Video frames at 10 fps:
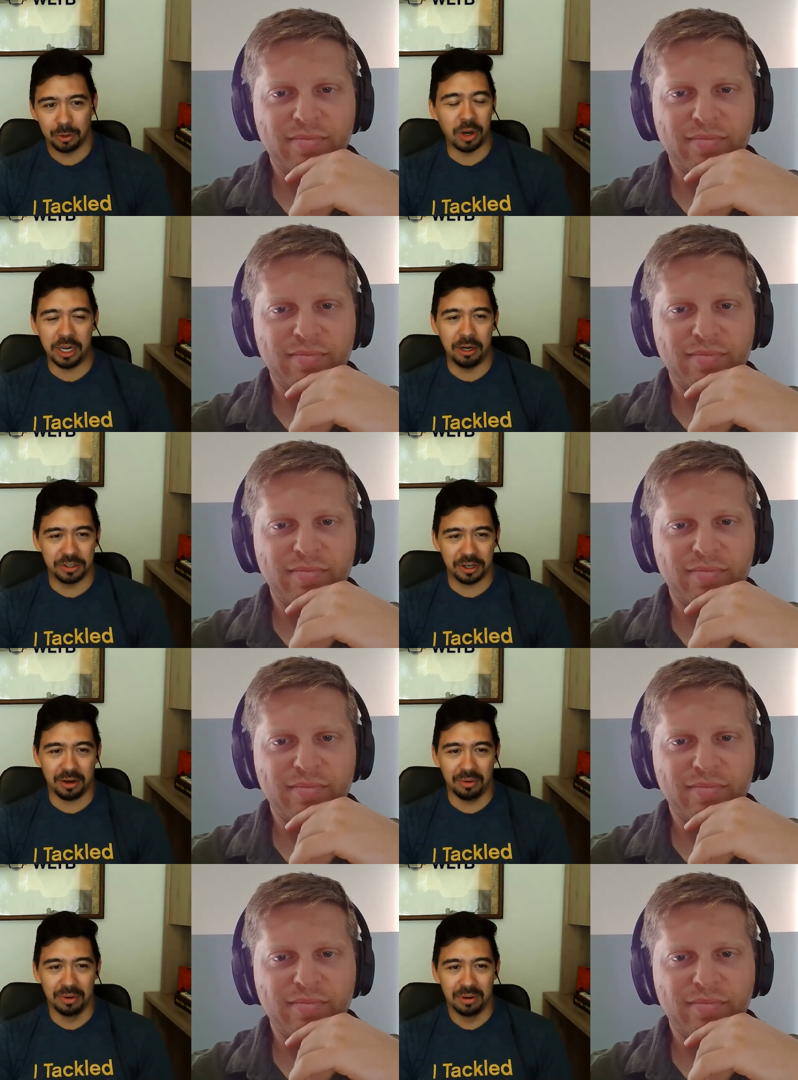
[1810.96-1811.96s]
Speaker 1: twenty years
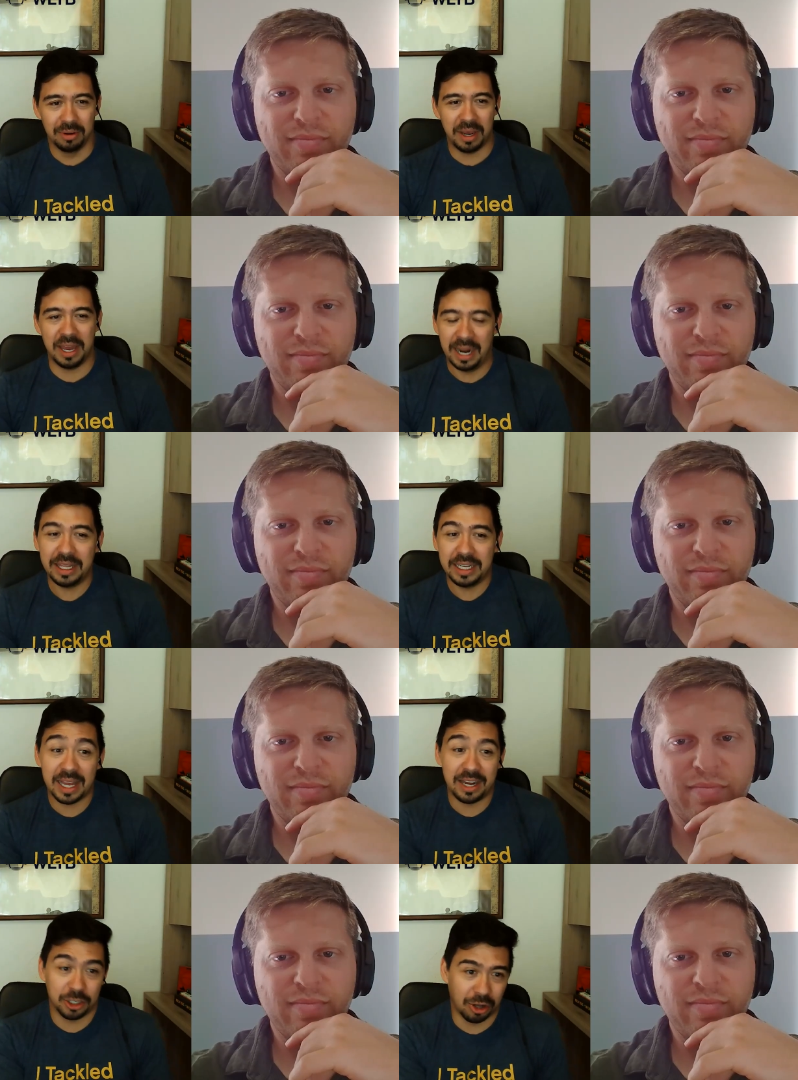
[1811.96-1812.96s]
ago, and I at least
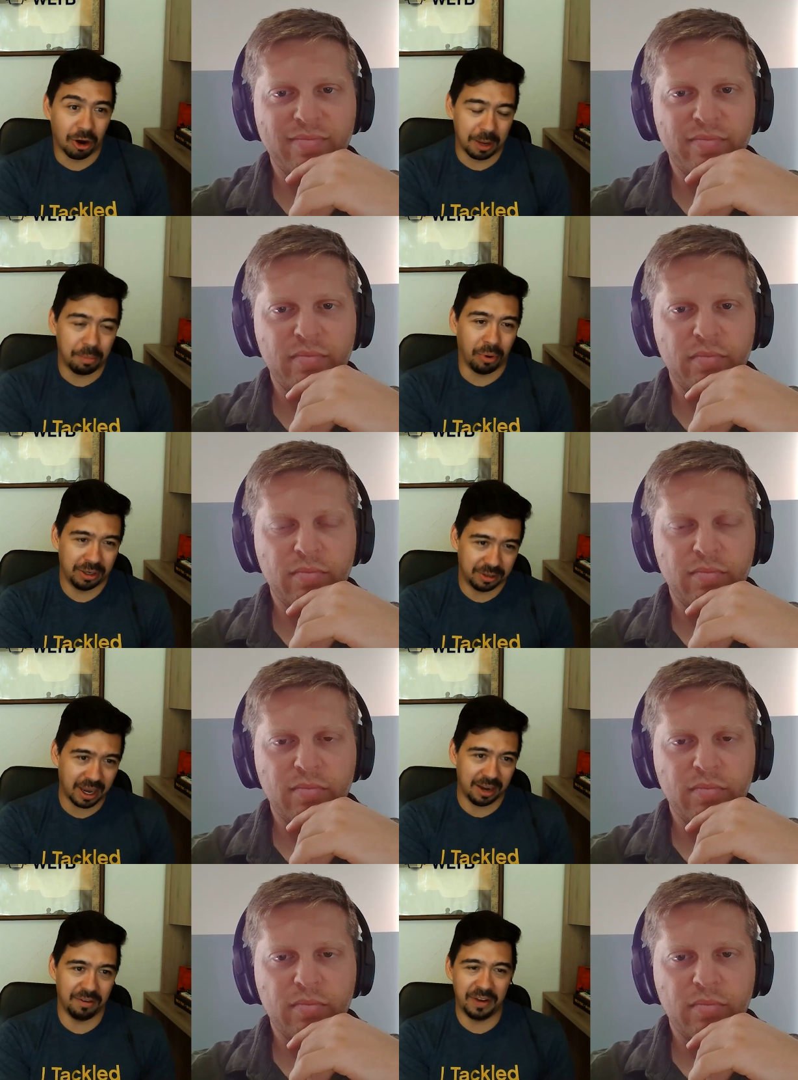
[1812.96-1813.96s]
had a starting point to
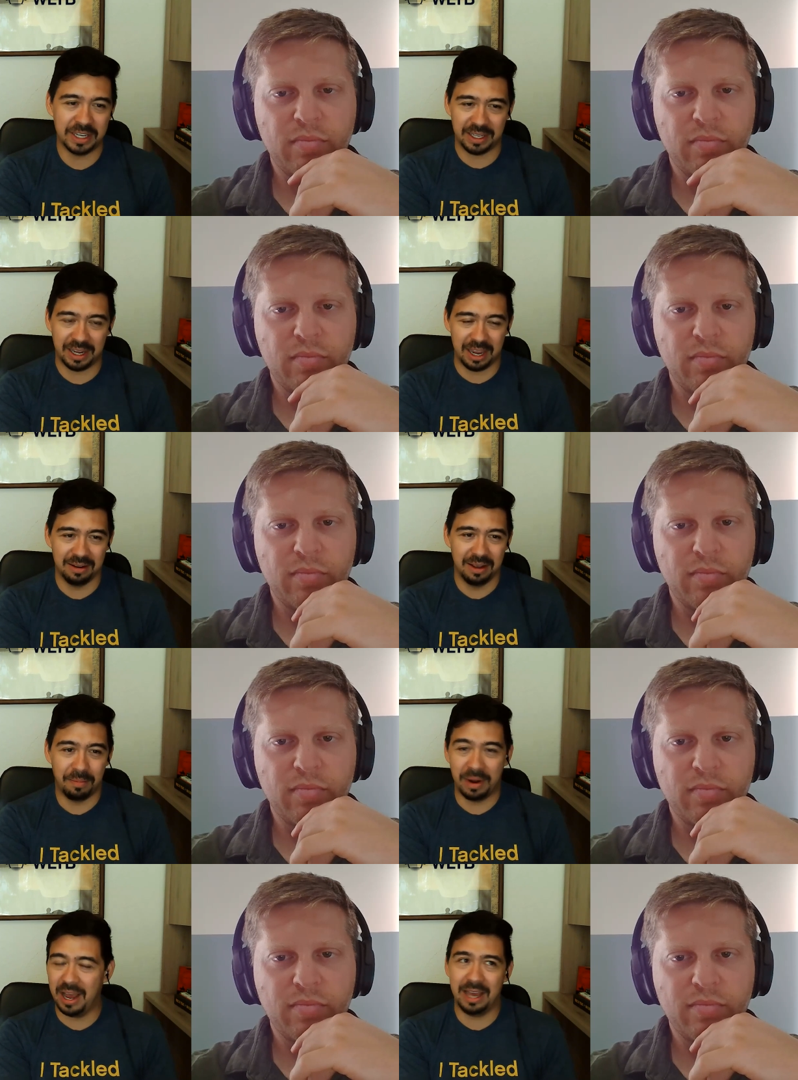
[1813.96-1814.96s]
kind of investigate.
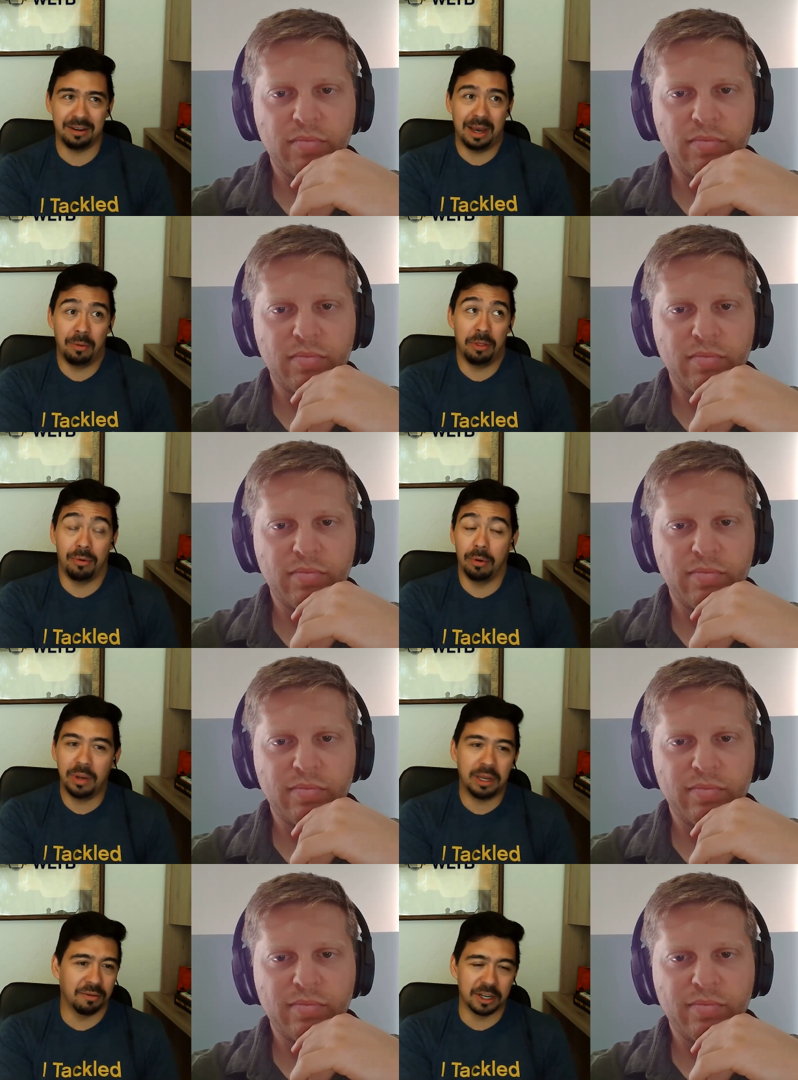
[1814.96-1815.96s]
But I had, I went through a
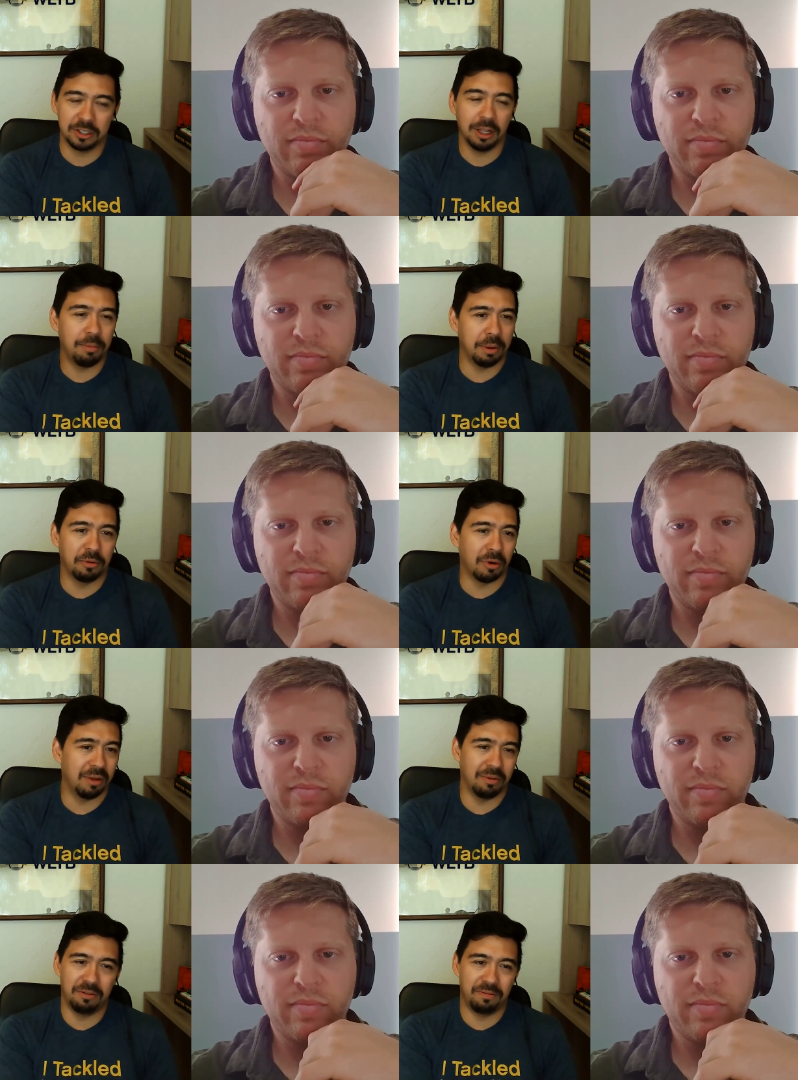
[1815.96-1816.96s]
week of not sleeping before I
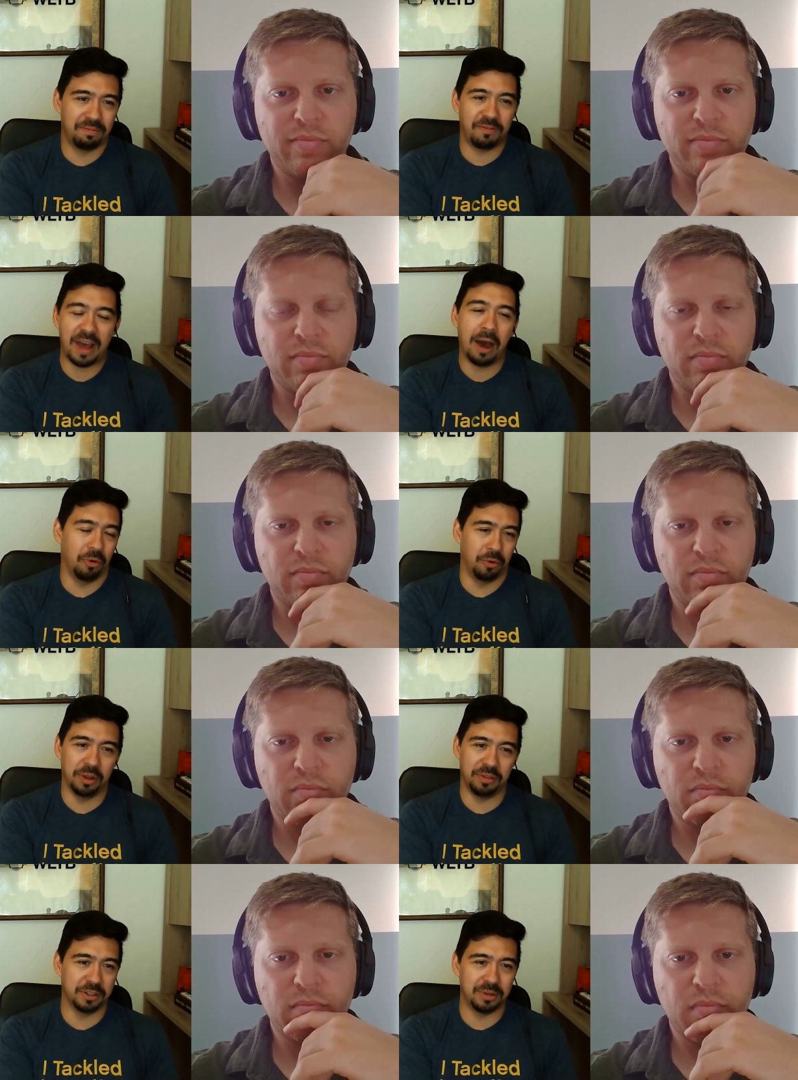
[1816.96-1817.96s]
even found
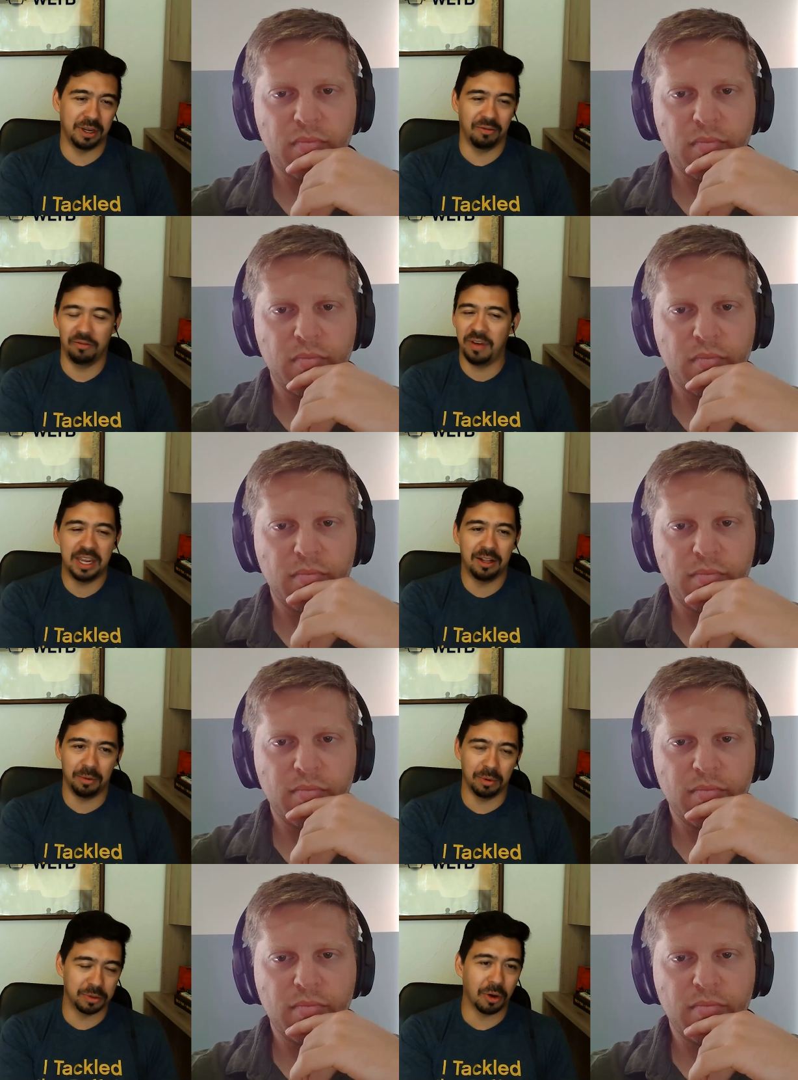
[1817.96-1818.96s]
what this, you know, vaguely
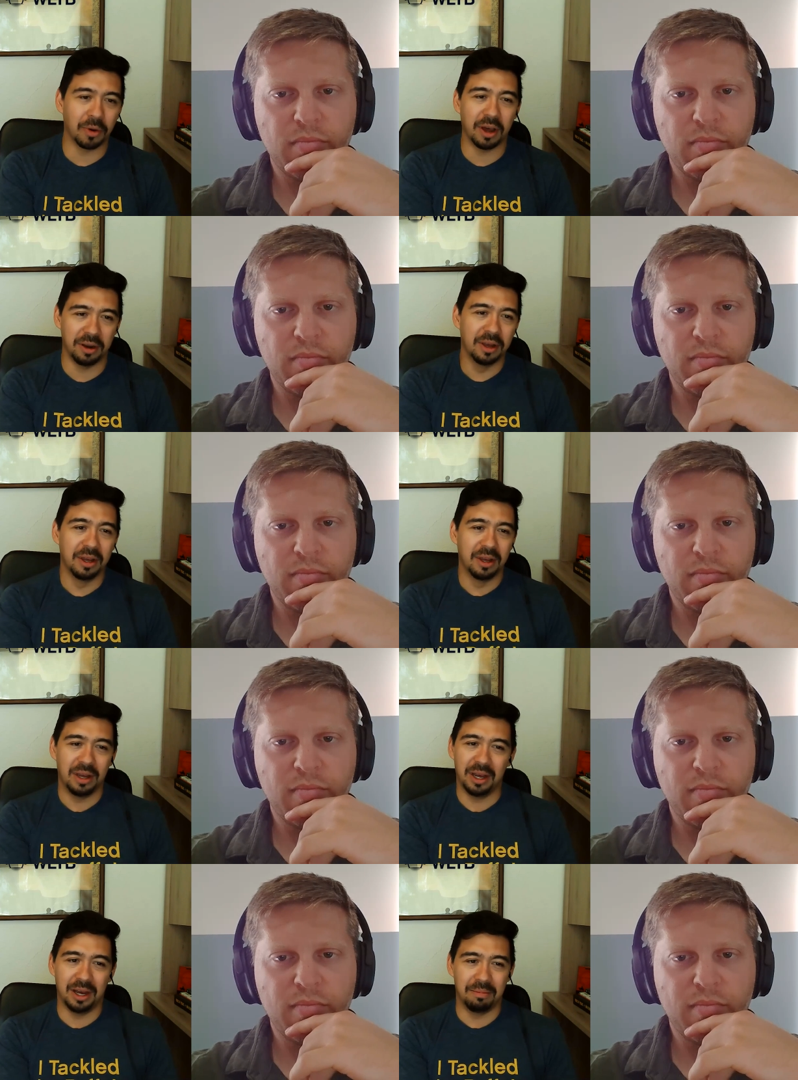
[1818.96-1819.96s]
what was going on.
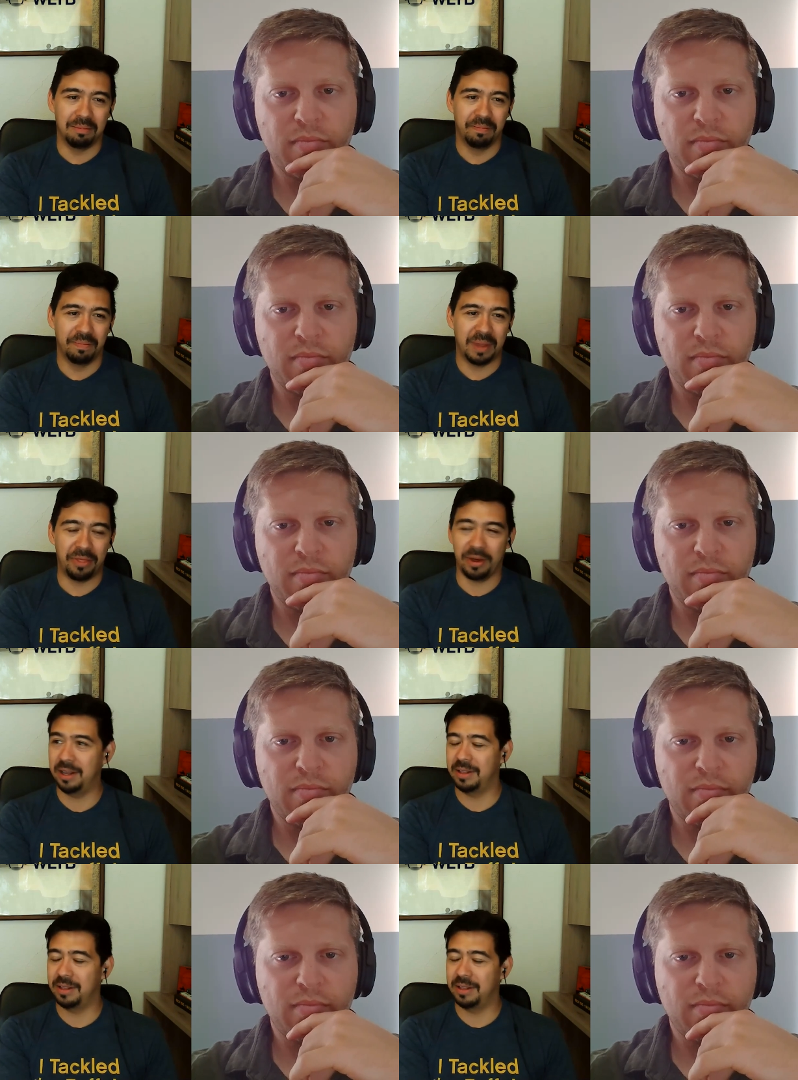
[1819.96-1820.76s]
Um, I thought